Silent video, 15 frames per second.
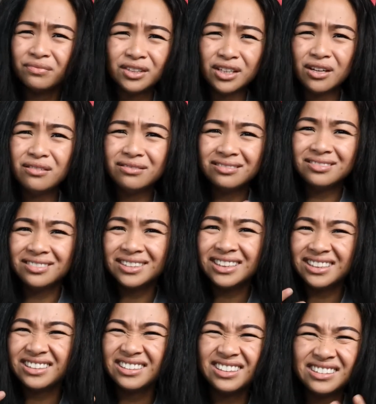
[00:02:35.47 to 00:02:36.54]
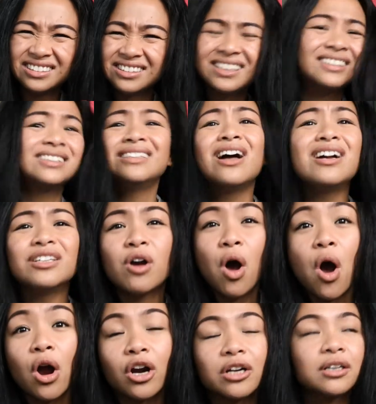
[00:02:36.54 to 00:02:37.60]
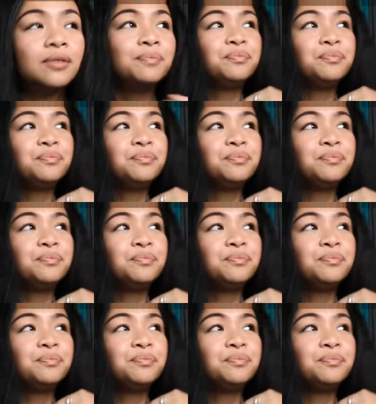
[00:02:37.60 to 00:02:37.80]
You know, it's not hard.